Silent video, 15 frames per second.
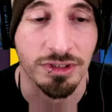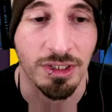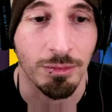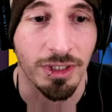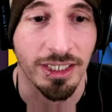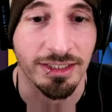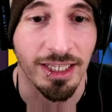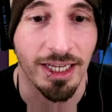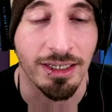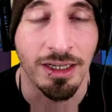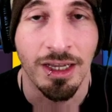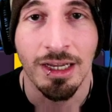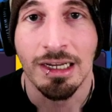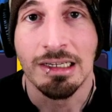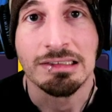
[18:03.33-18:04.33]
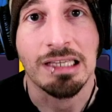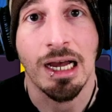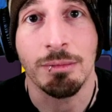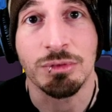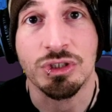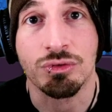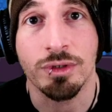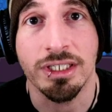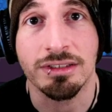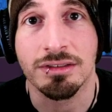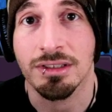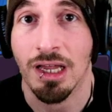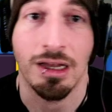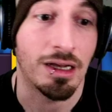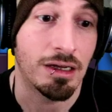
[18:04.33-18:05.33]
or something like that. Times 3
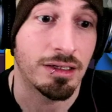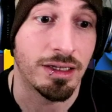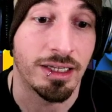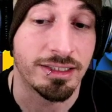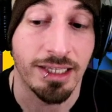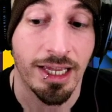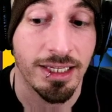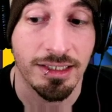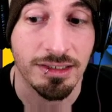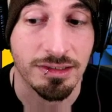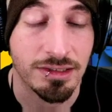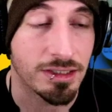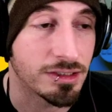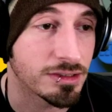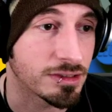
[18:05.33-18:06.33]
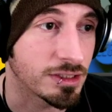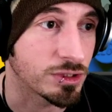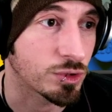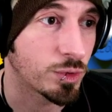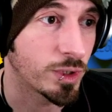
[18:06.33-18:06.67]
a day is